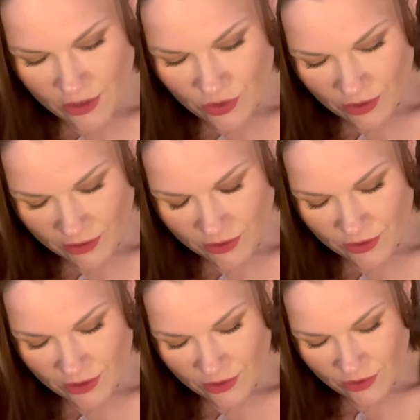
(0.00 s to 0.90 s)
So like I
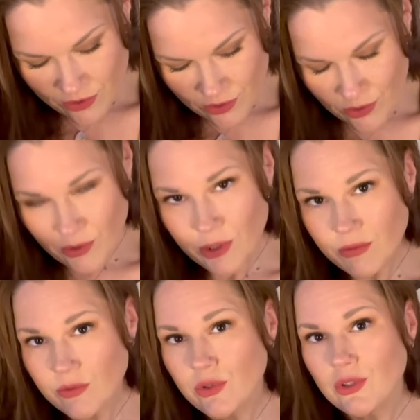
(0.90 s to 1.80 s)
said, you could have
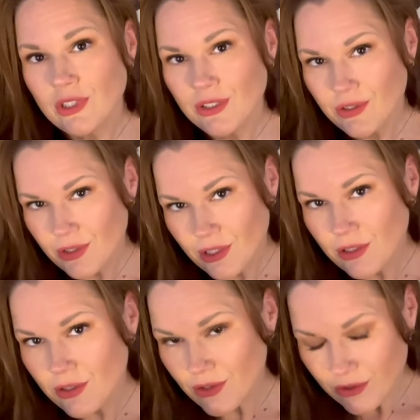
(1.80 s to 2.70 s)
refused to
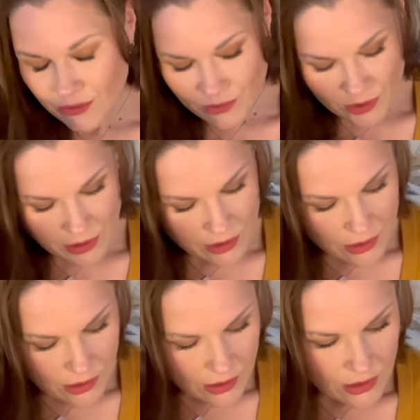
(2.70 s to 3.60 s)
understand this.
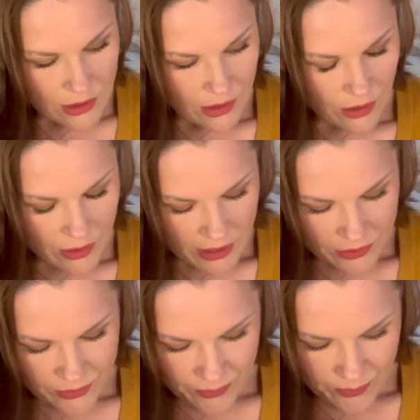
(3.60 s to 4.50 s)
All right.